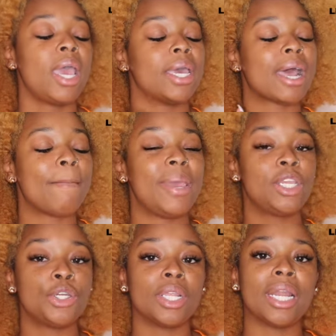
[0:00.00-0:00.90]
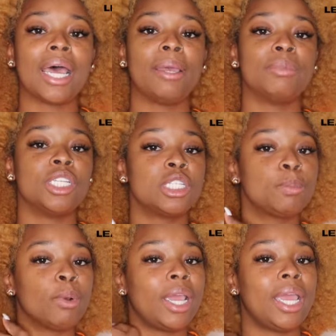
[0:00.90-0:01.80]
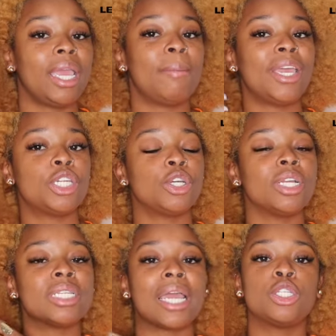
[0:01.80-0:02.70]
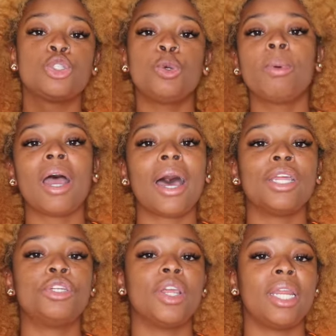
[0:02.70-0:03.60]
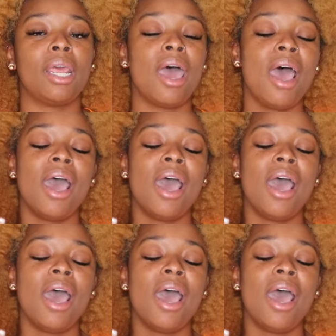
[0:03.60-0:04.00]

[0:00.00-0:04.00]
and I make sure that I am just spraying it, making sure it's super hydrated,